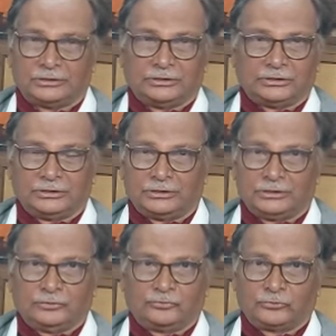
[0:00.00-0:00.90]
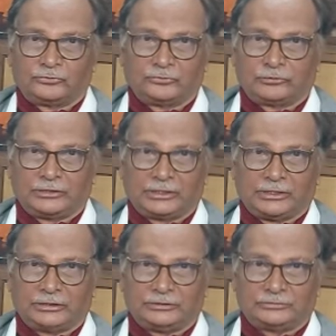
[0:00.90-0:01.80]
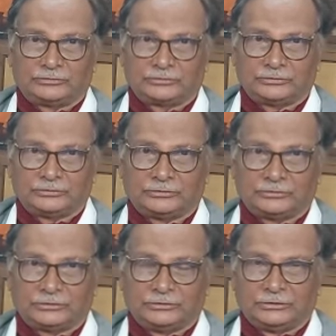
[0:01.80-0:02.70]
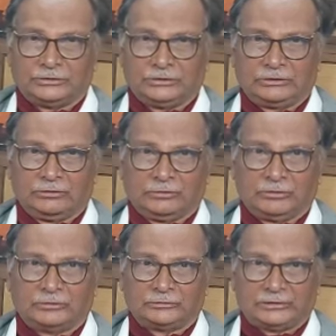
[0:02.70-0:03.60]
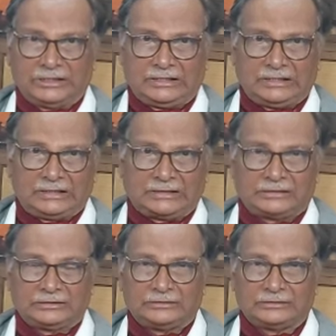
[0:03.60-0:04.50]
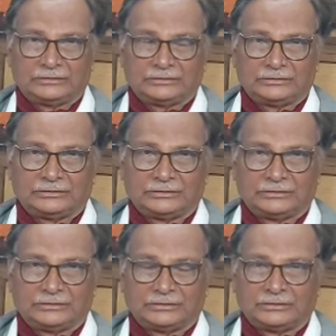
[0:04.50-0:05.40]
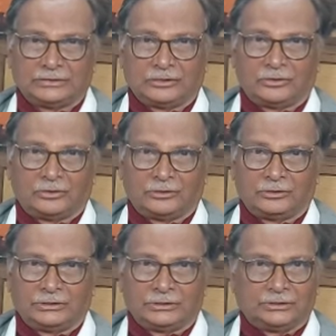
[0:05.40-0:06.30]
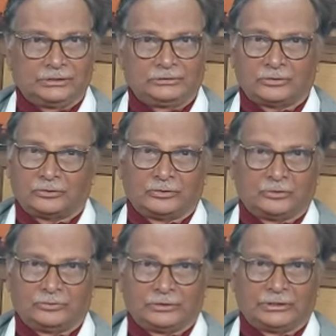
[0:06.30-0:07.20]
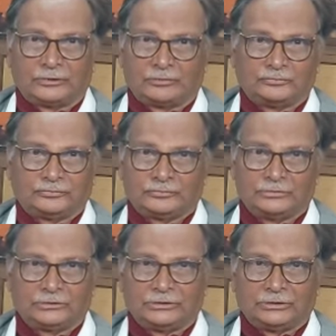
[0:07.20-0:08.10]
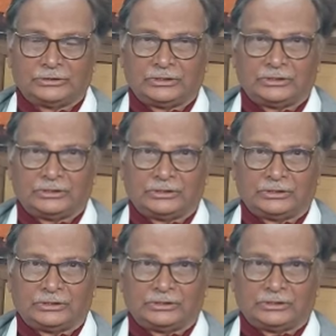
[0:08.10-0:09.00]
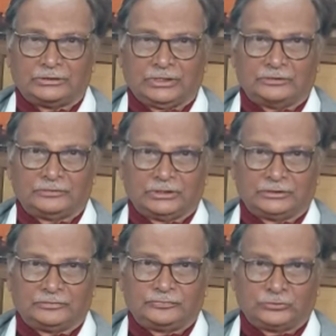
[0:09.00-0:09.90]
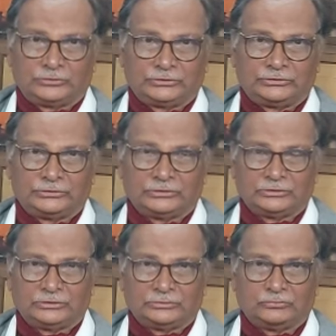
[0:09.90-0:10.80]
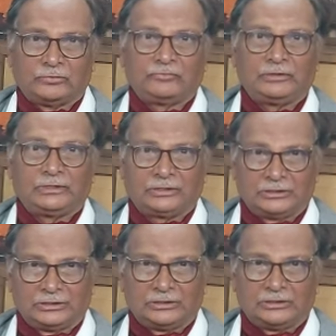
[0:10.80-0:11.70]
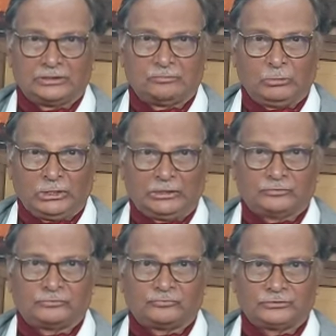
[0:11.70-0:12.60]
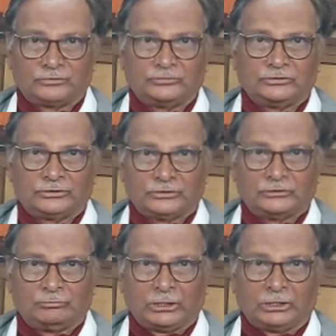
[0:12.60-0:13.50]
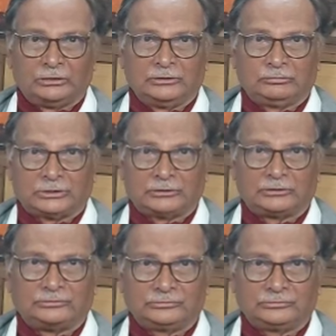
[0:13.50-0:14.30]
he refused to shake hands. He gave him a glare. He is not going to let off. Nazi and his forces who have killed millions of his Bengali brothers.